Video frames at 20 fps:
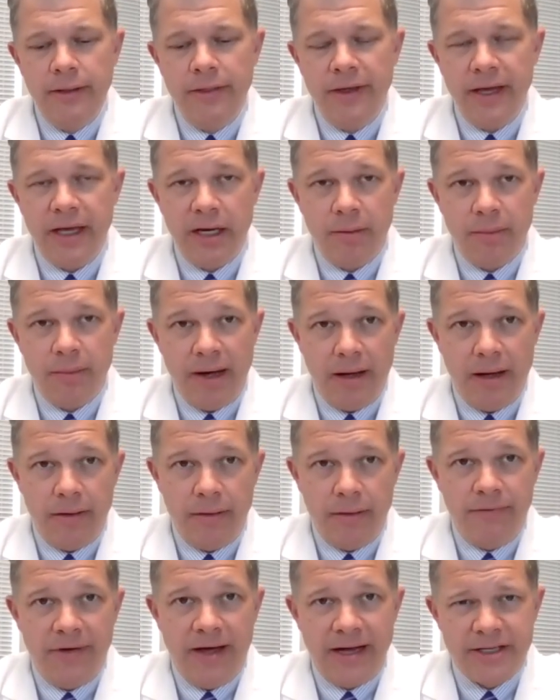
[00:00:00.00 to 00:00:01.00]
thinking
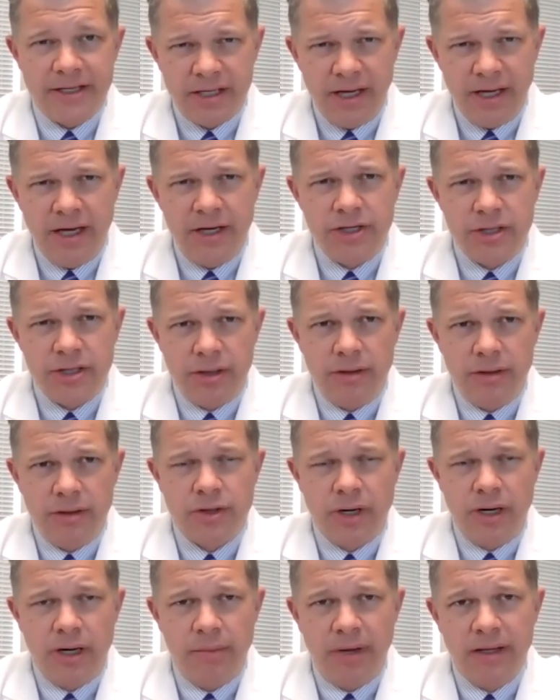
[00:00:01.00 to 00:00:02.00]
about vaccination,
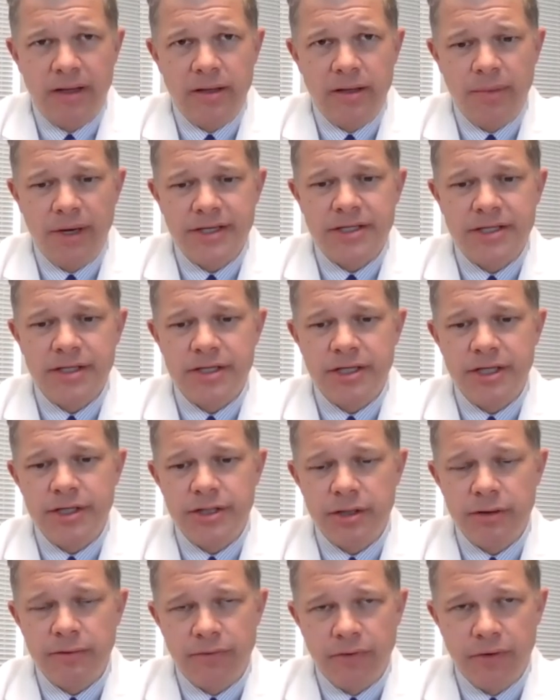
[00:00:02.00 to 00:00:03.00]
trying to make the best
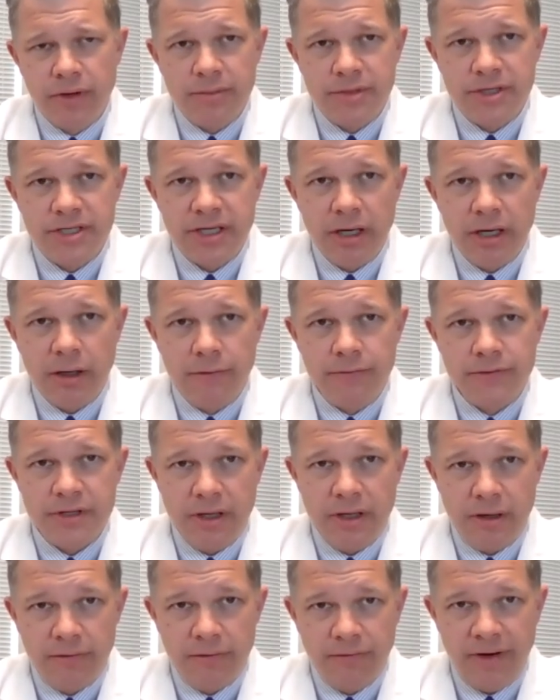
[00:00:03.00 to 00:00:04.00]
decision for themselves
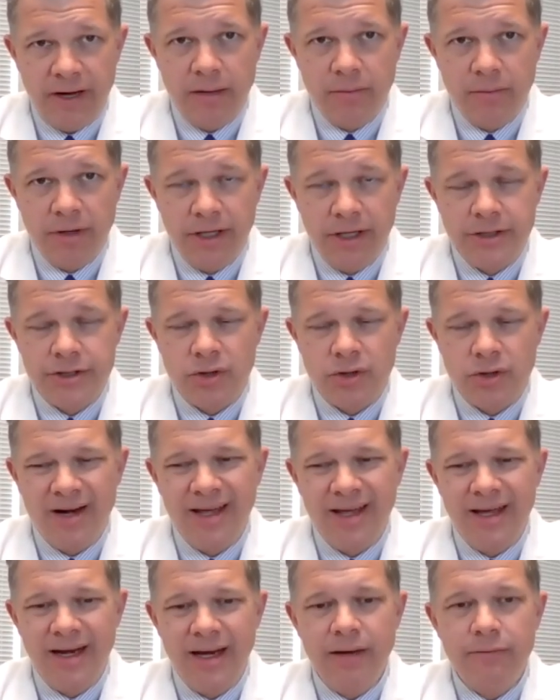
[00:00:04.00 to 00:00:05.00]
and their families, trying to
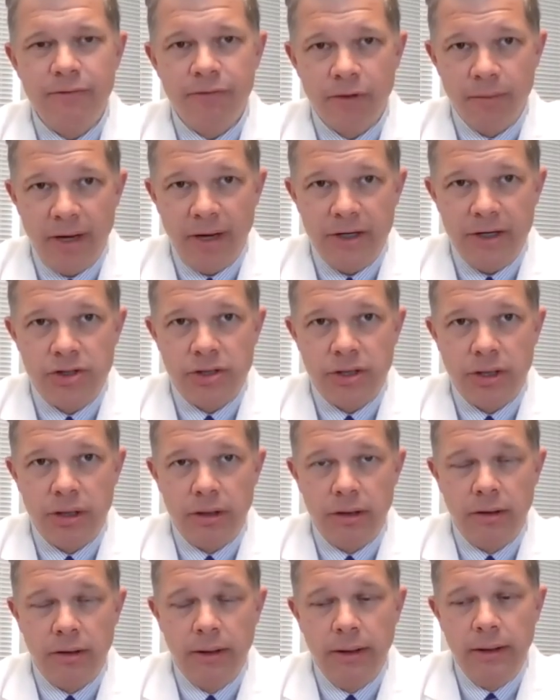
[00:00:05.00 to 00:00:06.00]
get
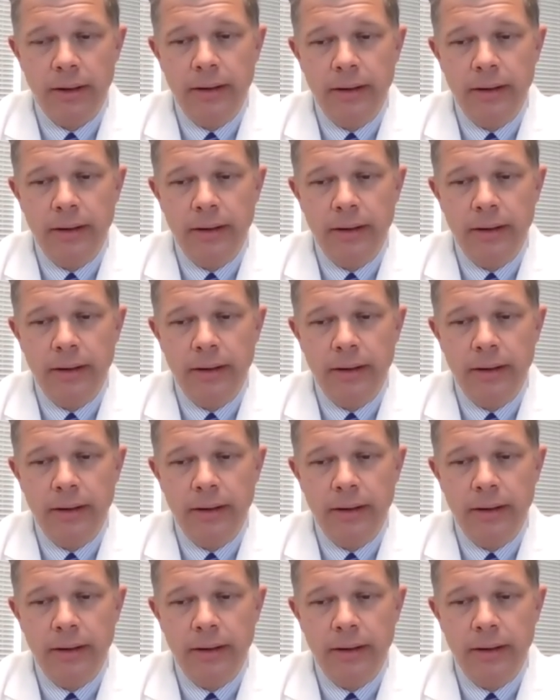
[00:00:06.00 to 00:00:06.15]
information.